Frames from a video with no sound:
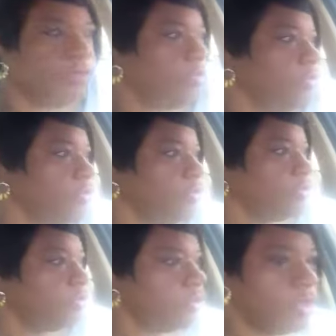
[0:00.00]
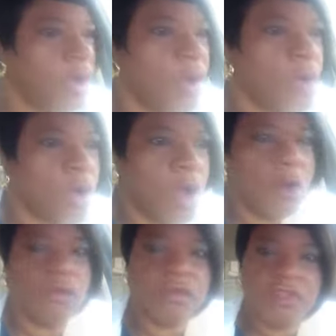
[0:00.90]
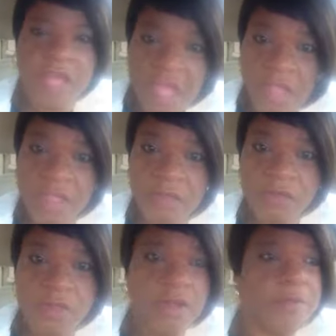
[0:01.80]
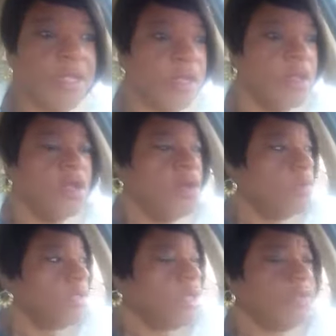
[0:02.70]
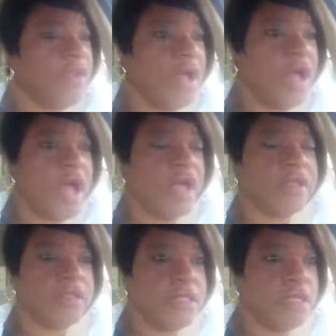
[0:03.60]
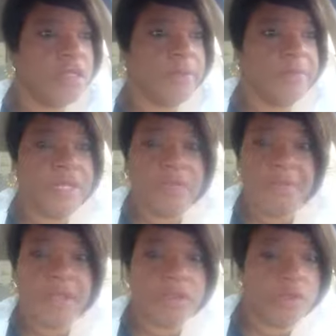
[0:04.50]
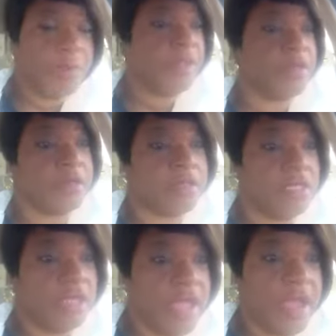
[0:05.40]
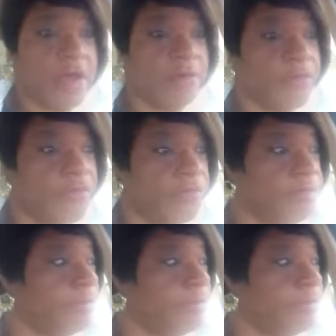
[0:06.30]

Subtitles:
to do the doggone thing. You hear me? When there's a hot deal, a moneymaker, you better get out before.